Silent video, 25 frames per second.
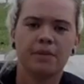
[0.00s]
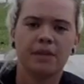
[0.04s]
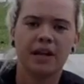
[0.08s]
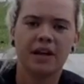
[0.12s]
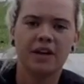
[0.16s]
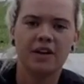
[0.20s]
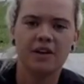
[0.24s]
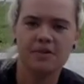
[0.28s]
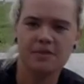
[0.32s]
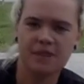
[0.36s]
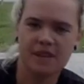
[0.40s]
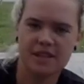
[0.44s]

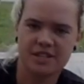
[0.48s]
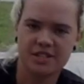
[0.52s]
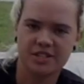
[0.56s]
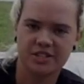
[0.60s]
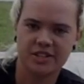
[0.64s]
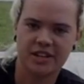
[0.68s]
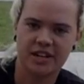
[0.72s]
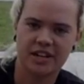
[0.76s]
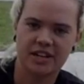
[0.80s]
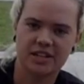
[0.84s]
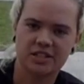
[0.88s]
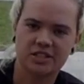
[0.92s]

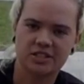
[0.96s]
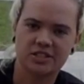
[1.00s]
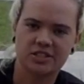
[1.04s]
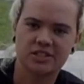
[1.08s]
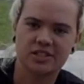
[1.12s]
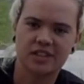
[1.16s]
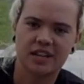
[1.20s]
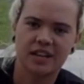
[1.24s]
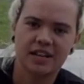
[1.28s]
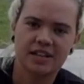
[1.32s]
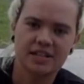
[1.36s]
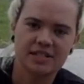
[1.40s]
Plyometric
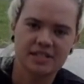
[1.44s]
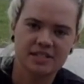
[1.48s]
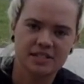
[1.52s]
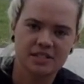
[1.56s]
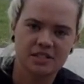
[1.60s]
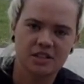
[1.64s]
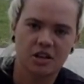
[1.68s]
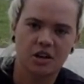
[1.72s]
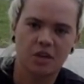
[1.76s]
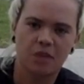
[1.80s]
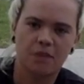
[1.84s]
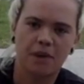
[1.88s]

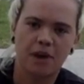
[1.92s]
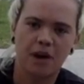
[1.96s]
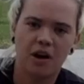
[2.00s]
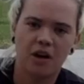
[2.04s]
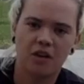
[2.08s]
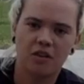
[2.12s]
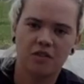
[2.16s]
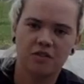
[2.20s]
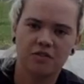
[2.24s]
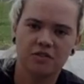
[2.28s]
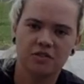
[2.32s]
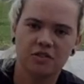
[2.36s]
exercises are
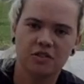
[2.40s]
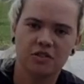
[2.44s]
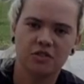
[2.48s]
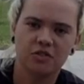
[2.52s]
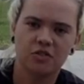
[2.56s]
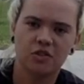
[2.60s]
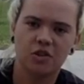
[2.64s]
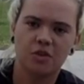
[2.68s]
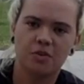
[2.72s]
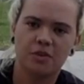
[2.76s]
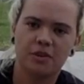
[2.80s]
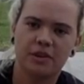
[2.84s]
powerful
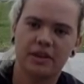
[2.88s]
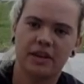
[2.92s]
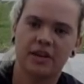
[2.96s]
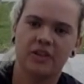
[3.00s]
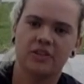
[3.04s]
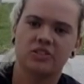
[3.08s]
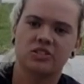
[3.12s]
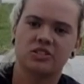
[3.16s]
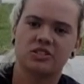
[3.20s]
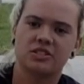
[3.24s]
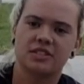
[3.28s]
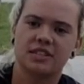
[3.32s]
aerobic
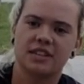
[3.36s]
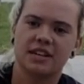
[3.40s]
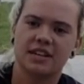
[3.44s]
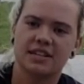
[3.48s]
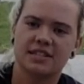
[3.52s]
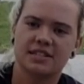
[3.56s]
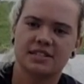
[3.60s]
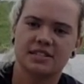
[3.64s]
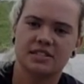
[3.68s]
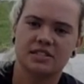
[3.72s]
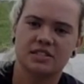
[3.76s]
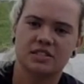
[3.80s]

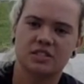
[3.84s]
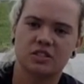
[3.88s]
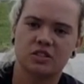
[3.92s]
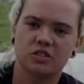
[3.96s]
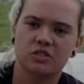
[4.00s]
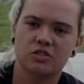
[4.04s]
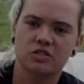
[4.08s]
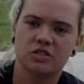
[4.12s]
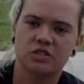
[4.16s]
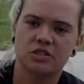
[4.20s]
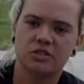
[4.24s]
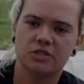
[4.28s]
exercises
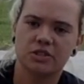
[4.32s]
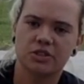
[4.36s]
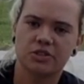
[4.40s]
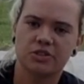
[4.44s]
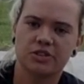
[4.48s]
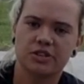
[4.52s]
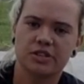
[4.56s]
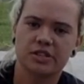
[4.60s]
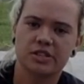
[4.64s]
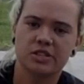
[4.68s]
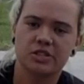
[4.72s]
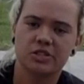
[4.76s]
used to
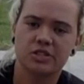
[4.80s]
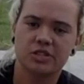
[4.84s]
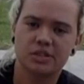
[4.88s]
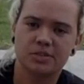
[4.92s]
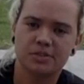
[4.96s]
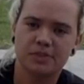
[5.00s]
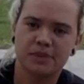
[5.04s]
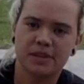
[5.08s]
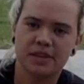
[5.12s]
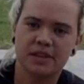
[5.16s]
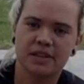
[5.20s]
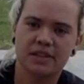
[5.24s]
increase your
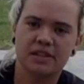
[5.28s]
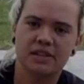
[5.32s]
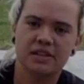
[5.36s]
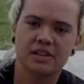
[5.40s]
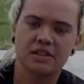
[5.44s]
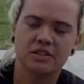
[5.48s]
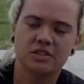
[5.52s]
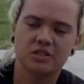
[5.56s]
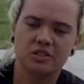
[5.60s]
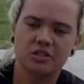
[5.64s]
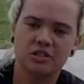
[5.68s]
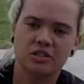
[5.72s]
speed,
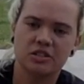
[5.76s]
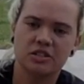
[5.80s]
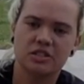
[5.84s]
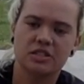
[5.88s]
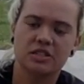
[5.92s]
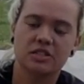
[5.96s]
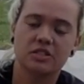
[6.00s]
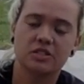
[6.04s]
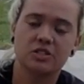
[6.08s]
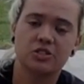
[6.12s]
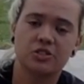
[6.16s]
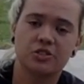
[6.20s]
endurance,
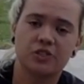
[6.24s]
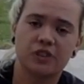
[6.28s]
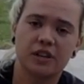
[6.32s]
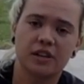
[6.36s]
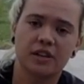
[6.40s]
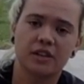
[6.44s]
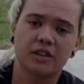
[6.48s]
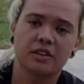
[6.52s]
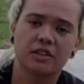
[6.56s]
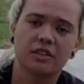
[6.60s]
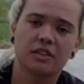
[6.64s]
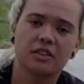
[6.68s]
and
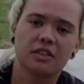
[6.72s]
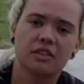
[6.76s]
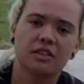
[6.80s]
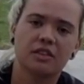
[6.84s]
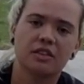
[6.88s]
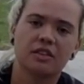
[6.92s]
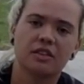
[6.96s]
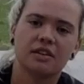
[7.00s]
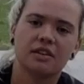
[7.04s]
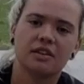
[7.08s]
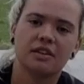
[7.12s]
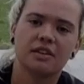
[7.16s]
strength.
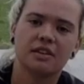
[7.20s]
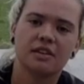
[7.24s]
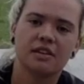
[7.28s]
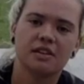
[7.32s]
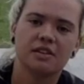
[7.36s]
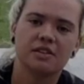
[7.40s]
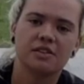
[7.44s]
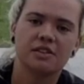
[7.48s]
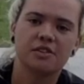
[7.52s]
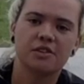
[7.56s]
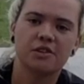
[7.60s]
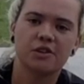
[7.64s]

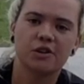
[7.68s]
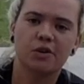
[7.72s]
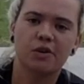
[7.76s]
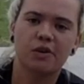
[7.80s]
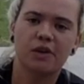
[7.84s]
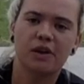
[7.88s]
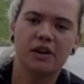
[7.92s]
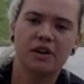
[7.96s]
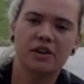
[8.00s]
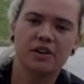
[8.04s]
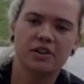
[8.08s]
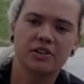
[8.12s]
They
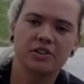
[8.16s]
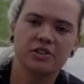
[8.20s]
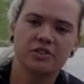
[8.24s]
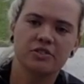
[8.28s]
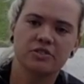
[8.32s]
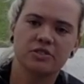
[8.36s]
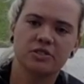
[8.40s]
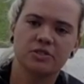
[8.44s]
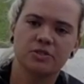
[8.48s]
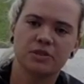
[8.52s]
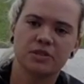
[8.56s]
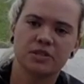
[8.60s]
require
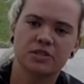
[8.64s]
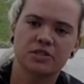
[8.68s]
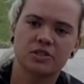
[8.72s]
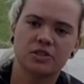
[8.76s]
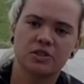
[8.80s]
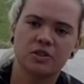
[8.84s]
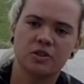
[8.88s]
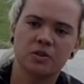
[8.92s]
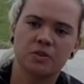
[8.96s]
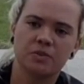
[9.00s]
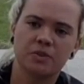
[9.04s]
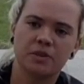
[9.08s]
you to
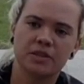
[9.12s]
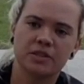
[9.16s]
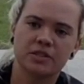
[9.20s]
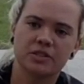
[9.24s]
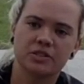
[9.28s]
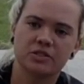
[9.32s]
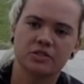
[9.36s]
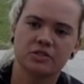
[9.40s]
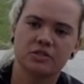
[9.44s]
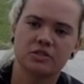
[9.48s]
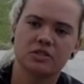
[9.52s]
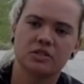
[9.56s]
exert your
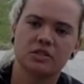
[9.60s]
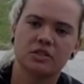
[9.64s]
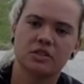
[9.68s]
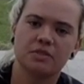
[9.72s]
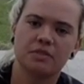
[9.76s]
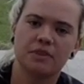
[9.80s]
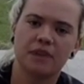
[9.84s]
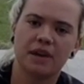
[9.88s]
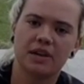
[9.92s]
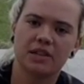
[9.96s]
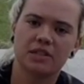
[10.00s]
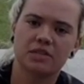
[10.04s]
muscles to their
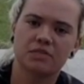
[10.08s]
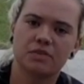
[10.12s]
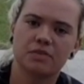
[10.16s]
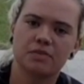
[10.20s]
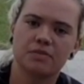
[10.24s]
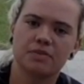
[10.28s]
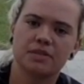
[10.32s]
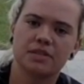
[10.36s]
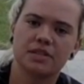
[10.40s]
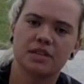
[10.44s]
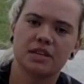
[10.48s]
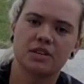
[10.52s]
maximum
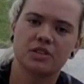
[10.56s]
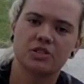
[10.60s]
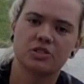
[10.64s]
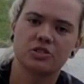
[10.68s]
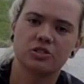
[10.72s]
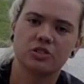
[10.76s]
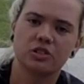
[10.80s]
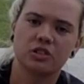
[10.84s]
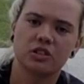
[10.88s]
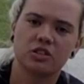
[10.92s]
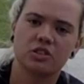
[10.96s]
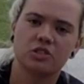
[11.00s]

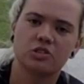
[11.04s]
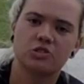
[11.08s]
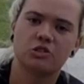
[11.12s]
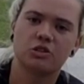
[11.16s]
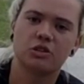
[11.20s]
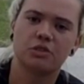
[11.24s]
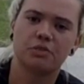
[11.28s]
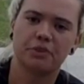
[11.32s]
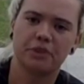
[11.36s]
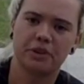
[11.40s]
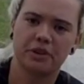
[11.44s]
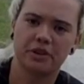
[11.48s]
potential in
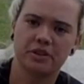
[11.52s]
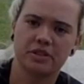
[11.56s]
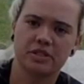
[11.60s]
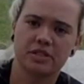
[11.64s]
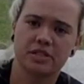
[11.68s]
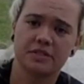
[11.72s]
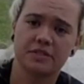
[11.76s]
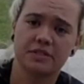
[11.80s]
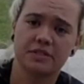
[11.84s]
short periods of